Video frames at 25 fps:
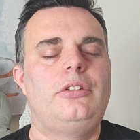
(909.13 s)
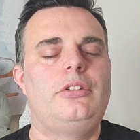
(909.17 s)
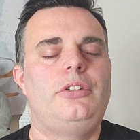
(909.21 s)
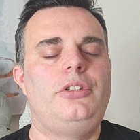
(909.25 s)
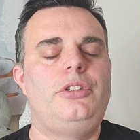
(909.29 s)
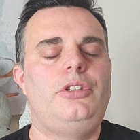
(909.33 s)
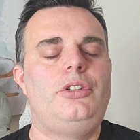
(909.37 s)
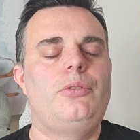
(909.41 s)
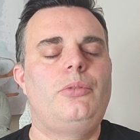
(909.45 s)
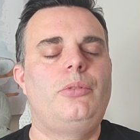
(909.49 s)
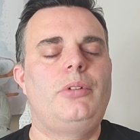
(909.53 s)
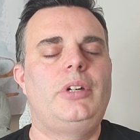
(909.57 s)

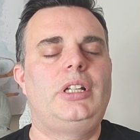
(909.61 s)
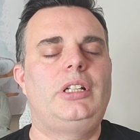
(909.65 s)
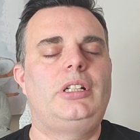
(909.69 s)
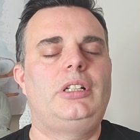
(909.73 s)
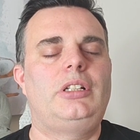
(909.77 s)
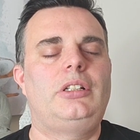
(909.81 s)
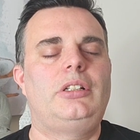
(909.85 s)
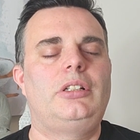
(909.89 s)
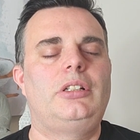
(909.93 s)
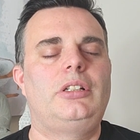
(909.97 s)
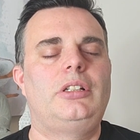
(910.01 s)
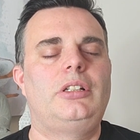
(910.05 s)
you
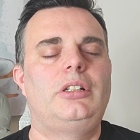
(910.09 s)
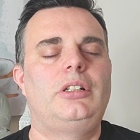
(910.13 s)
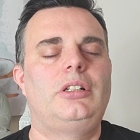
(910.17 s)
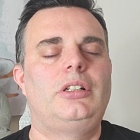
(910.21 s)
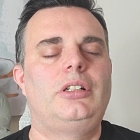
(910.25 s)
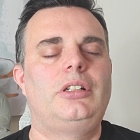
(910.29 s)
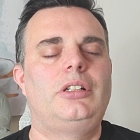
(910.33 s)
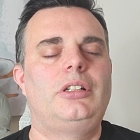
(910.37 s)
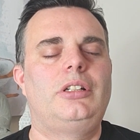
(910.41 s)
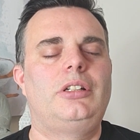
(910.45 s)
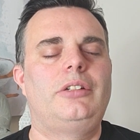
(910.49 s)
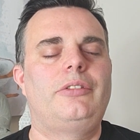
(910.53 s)
will
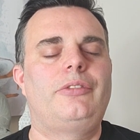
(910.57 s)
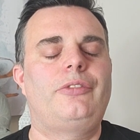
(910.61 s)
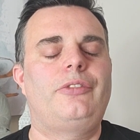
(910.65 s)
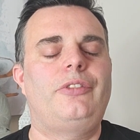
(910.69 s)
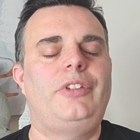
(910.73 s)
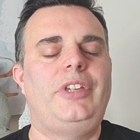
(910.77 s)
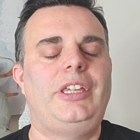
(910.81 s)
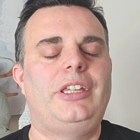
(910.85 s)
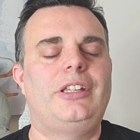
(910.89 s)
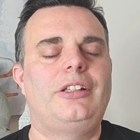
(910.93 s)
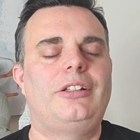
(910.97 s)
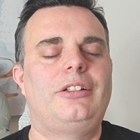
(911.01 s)

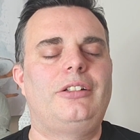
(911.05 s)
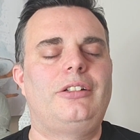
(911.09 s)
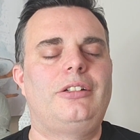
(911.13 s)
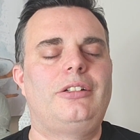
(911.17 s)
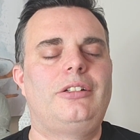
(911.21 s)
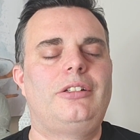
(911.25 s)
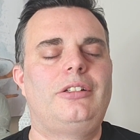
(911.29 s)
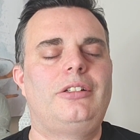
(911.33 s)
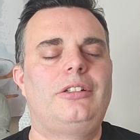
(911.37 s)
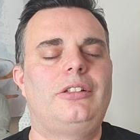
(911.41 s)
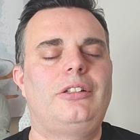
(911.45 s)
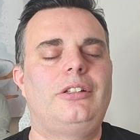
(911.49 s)

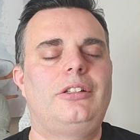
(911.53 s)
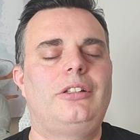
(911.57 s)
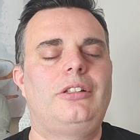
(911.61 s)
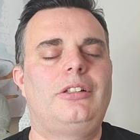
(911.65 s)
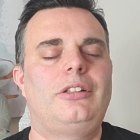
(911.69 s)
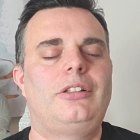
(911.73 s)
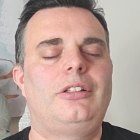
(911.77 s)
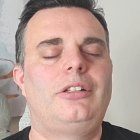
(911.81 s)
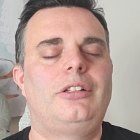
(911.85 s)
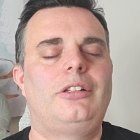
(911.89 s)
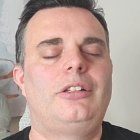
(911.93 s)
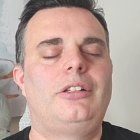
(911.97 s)
feel
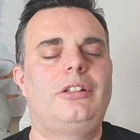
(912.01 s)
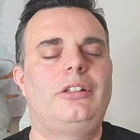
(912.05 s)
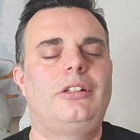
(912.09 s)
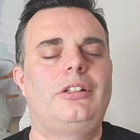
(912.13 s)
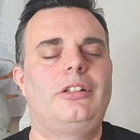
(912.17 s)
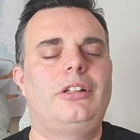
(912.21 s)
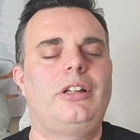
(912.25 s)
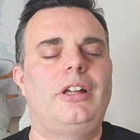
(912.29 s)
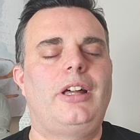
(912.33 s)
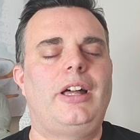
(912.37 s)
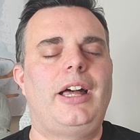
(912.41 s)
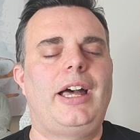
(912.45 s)

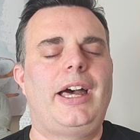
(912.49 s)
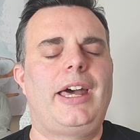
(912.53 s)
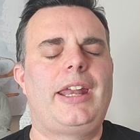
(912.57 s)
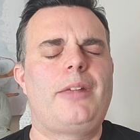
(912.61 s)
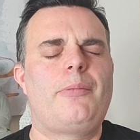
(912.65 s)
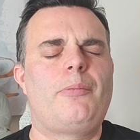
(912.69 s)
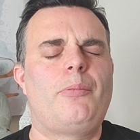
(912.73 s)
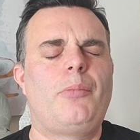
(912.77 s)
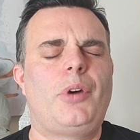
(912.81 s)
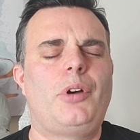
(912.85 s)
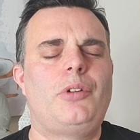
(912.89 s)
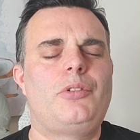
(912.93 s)
an
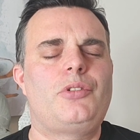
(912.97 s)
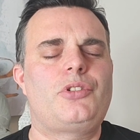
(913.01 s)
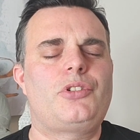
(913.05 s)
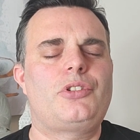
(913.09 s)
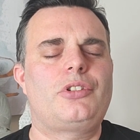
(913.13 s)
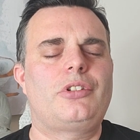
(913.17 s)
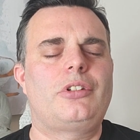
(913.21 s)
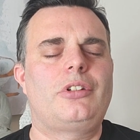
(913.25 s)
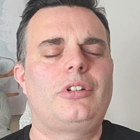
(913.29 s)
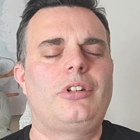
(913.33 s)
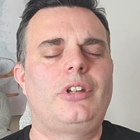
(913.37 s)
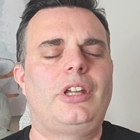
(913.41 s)

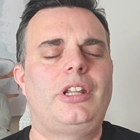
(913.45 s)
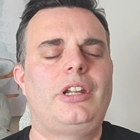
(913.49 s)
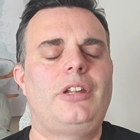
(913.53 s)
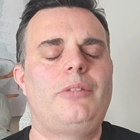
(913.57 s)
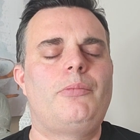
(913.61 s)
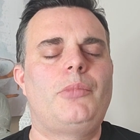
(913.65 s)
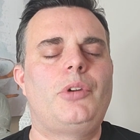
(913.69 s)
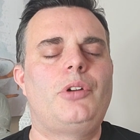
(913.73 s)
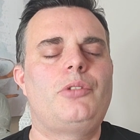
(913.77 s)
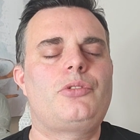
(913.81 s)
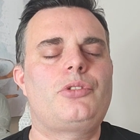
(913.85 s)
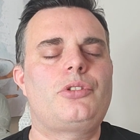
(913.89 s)

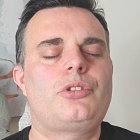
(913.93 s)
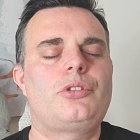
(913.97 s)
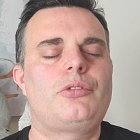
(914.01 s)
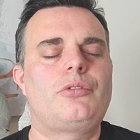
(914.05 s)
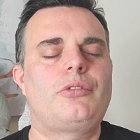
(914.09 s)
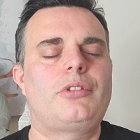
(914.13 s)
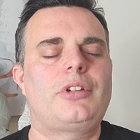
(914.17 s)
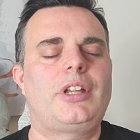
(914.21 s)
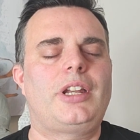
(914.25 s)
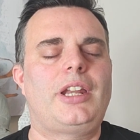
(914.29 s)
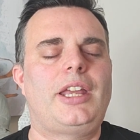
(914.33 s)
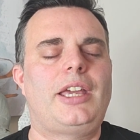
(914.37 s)

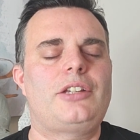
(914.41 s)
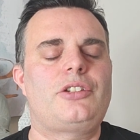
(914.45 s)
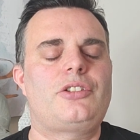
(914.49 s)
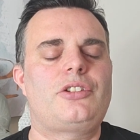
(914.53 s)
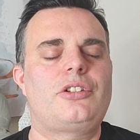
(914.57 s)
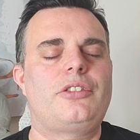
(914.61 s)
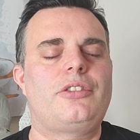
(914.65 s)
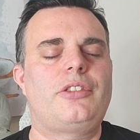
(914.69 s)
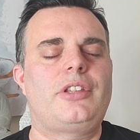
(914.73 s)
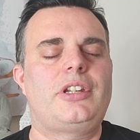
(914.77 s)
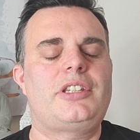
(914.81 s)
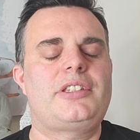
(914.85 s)
emotional
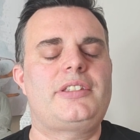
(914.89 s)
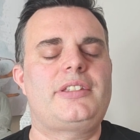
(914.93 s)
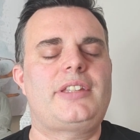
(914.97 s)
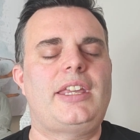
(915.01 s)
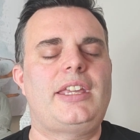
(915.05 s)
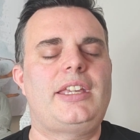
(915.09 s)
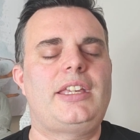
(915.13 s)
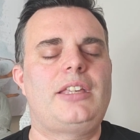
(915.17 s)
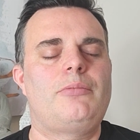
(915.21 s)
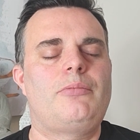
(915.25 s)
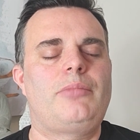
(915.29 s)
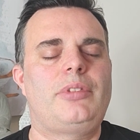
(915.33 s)
connection that is
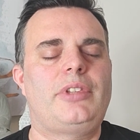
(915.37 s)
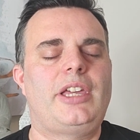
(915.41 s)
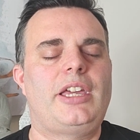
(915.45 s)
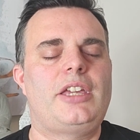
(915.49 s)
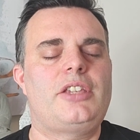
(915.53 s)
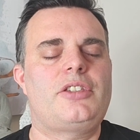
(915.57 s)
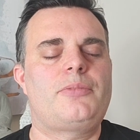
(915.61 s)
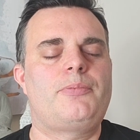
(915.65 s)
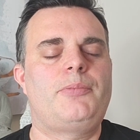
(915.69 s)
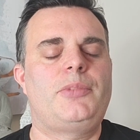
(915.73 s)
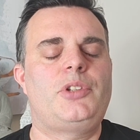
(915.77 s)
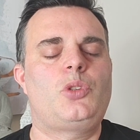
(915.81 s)
taking
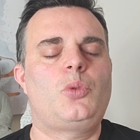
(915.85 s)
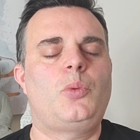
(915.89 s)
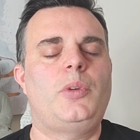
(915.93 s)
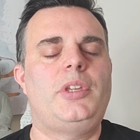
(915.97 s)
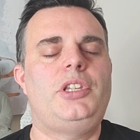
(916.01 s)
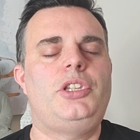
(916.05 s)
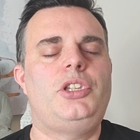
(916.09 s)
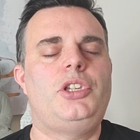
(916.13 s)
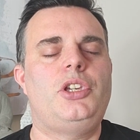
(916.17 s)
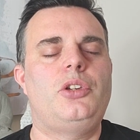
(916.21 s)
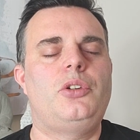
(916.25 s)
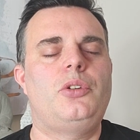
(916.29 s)
place
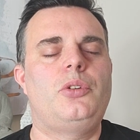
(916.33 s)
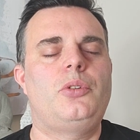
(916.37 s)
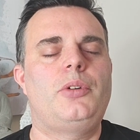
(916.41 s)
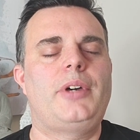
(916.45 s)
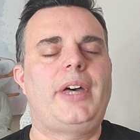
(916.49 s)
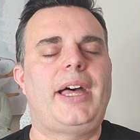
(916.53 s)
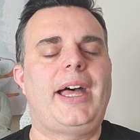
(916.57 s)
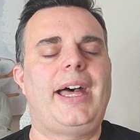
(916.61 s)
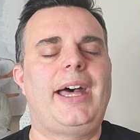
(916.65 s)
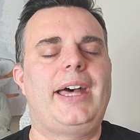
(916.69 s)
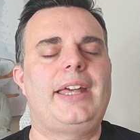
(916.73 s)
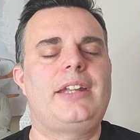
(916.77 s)
between
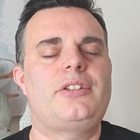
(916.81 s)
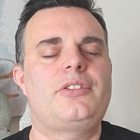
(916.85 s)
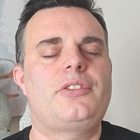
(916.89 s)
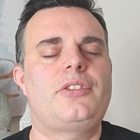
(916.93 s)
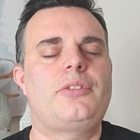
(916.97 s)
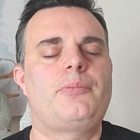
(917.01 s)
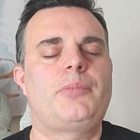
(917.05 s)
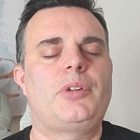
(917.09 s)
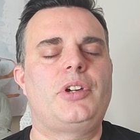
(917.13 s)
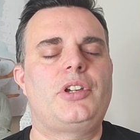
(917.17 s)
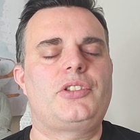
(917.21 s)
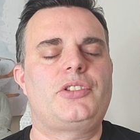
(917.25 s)
you and
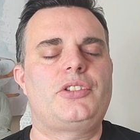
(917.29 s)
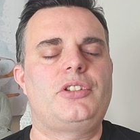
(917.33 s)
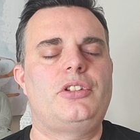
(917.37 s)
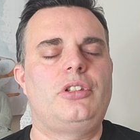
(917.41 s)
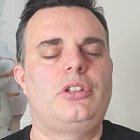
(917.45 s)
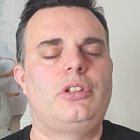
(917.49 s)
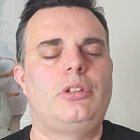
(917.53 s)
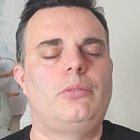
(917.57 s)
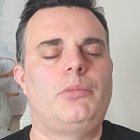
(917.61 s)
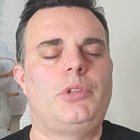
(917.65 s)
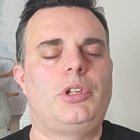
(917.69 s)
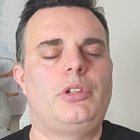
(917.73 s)
the person
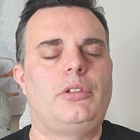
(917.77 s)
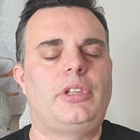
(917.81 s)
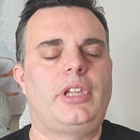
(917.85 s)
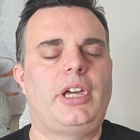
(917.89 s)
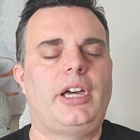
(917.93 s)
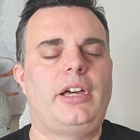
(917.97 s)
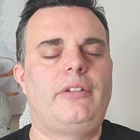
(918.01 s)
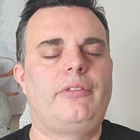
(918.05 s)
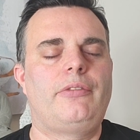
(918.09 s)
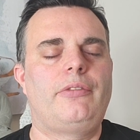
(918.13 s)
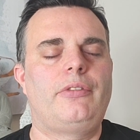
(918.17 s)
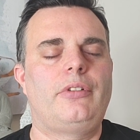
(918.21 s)
whom you
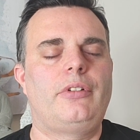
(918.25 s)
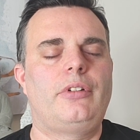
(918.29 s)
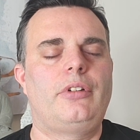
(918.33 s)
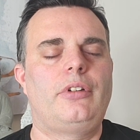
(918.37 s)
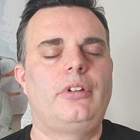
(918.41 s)
love.